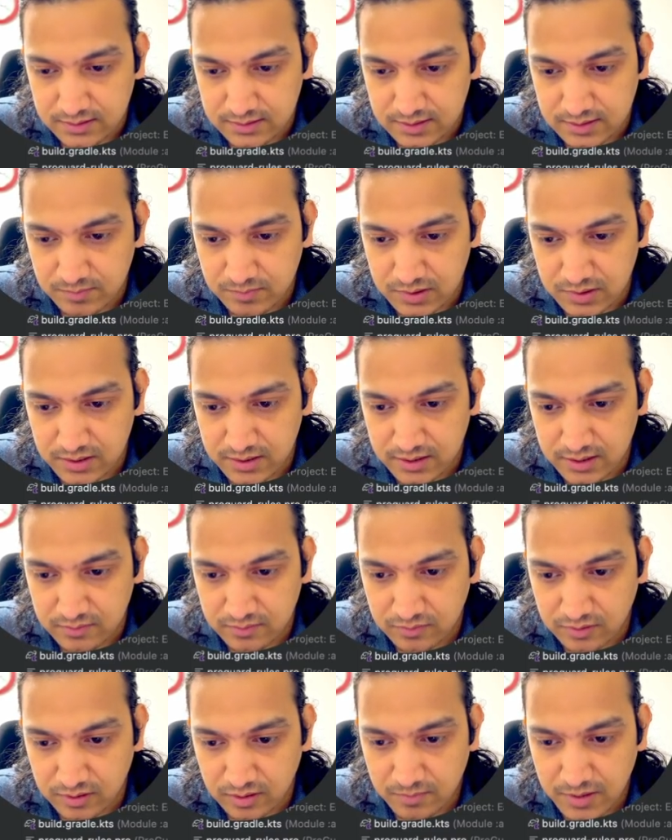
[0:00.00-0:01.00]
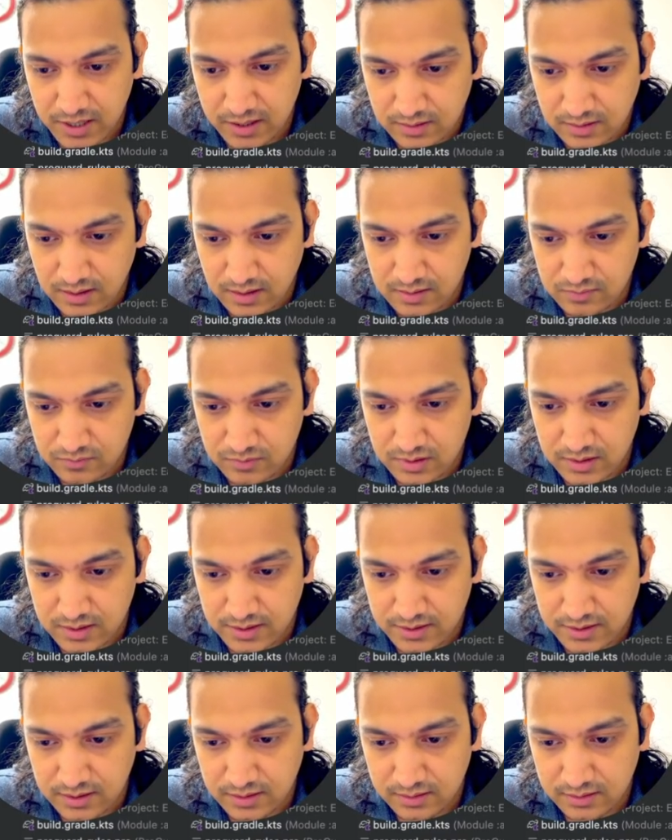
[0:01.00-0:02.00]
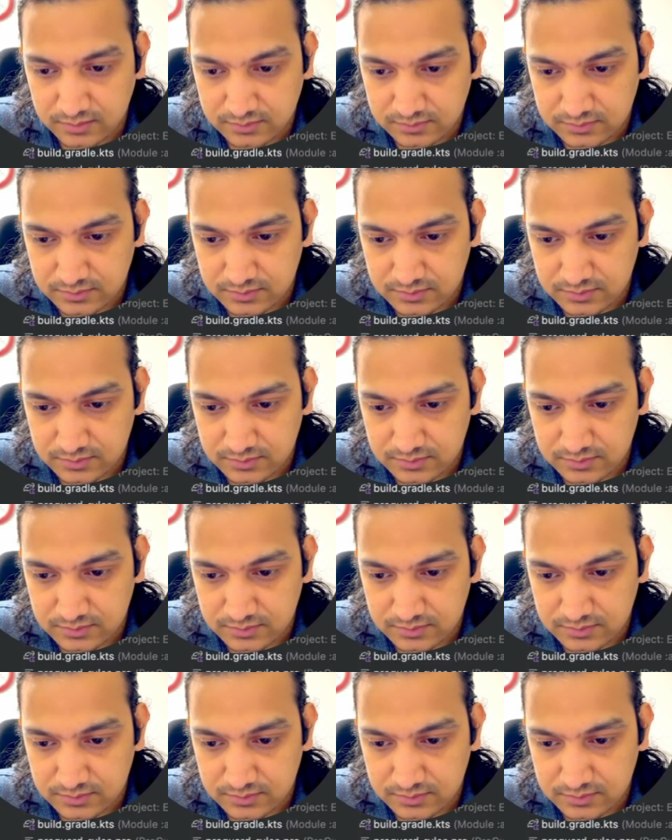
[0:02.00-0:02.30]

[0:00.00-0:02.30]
simple date format, and we'll return